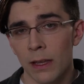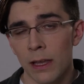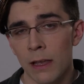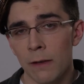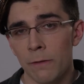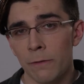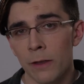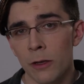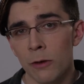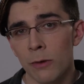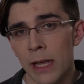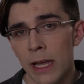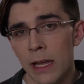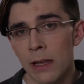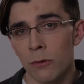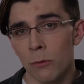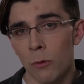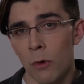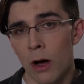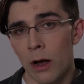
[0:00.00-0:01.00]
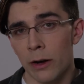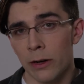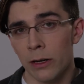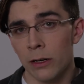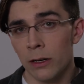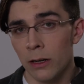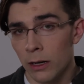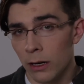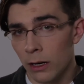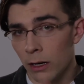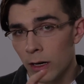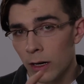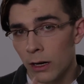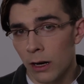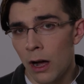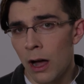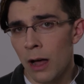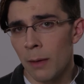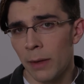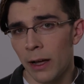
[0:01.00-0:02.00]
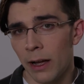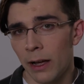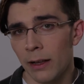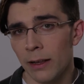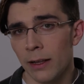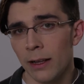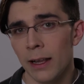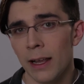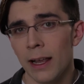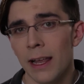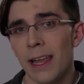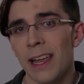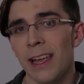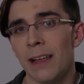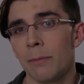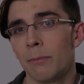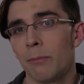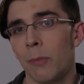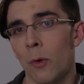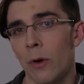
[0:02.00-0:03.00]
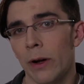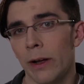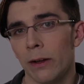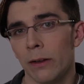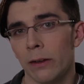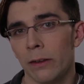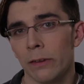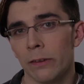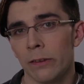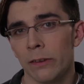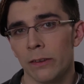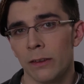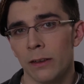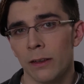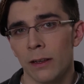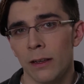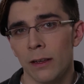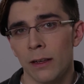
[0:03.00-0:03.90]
If you heat water, comma, it boils.